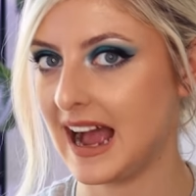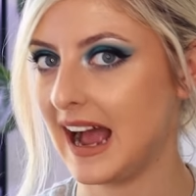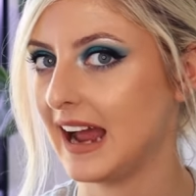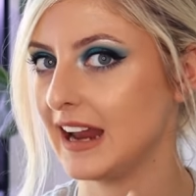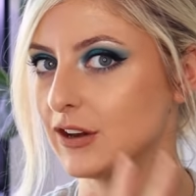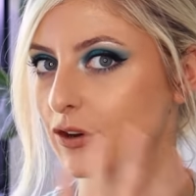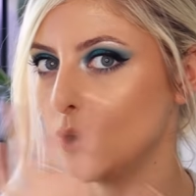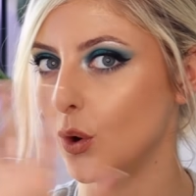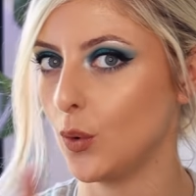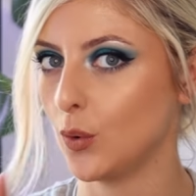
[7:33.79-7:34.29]

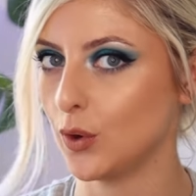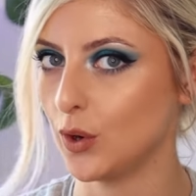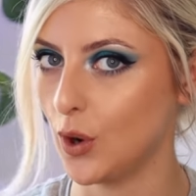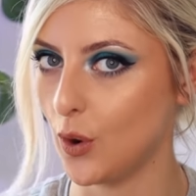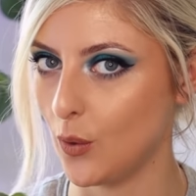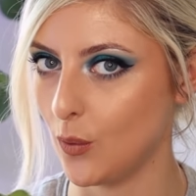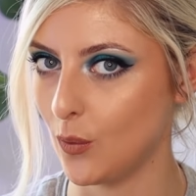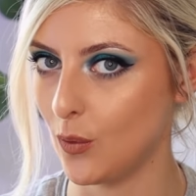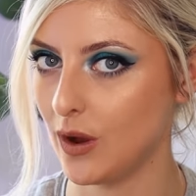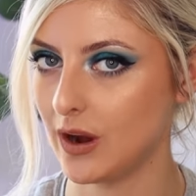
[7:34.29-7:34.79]
I don't
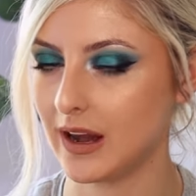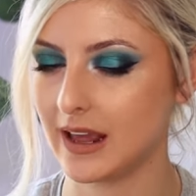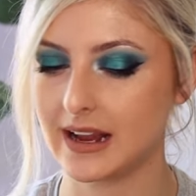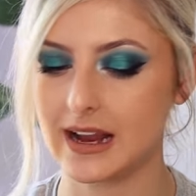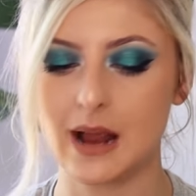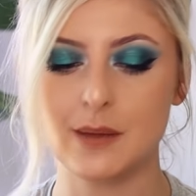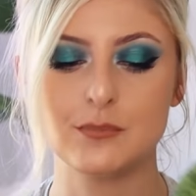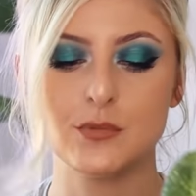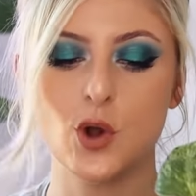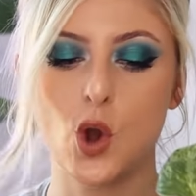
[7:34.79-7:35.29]
know. Like
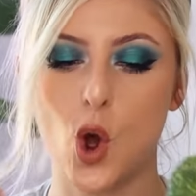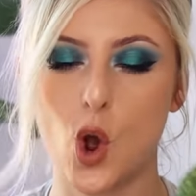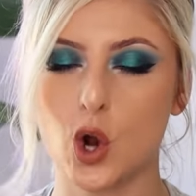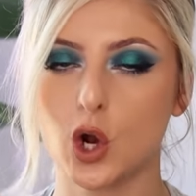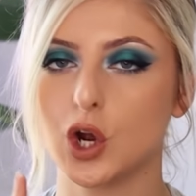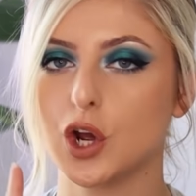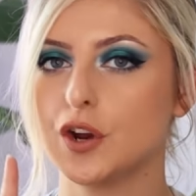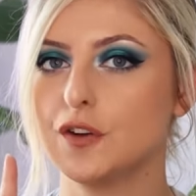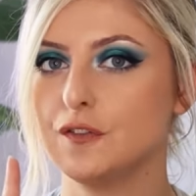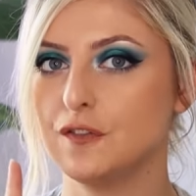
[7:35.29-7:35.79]
I'm
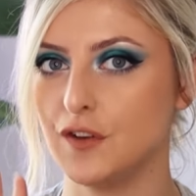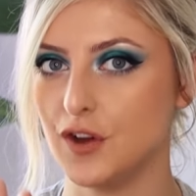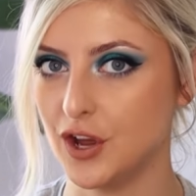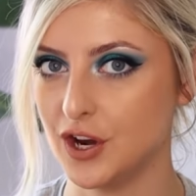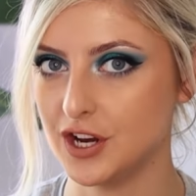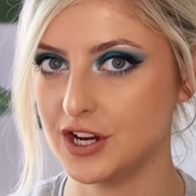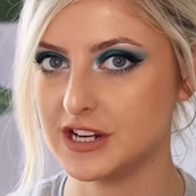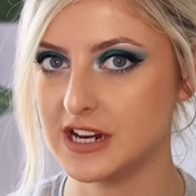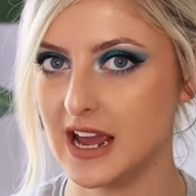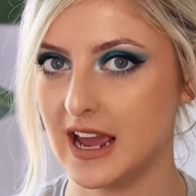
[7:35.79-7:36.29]
not
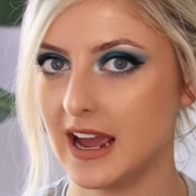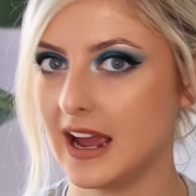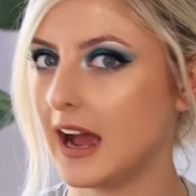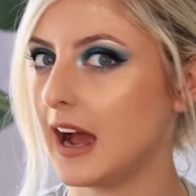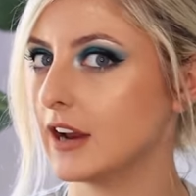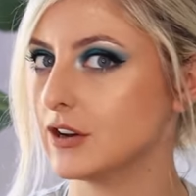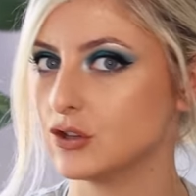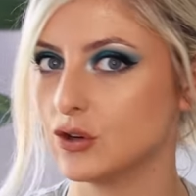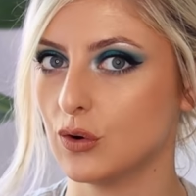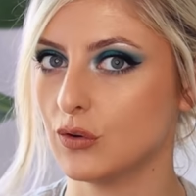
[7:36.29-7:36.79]
converted yet.
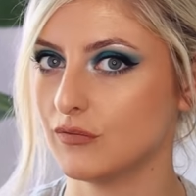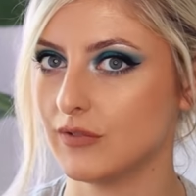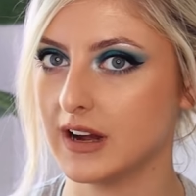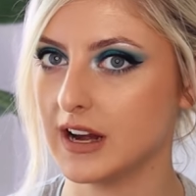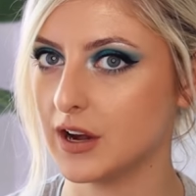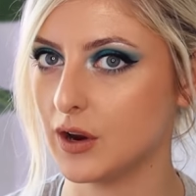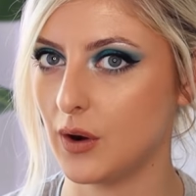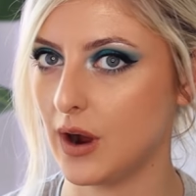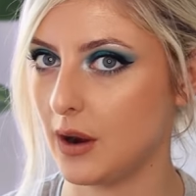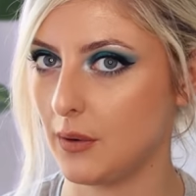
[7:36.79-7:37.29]
I don't
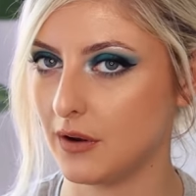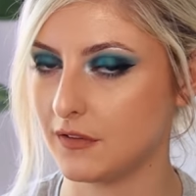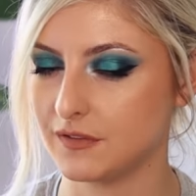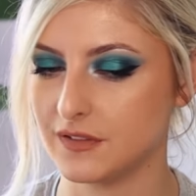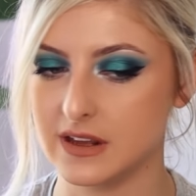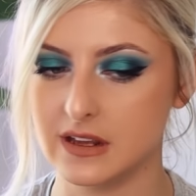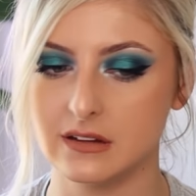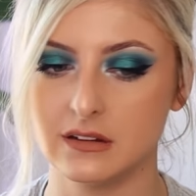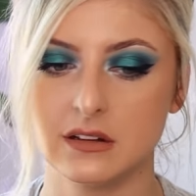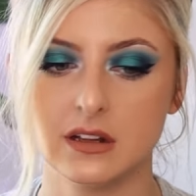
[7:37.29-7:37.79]
really know how I
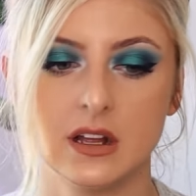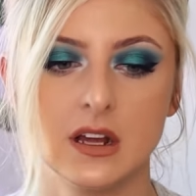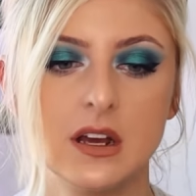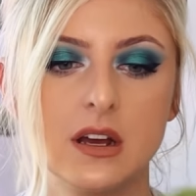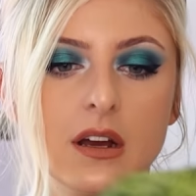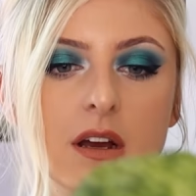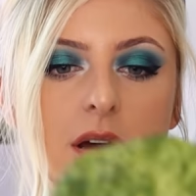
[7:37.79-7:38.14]
feel.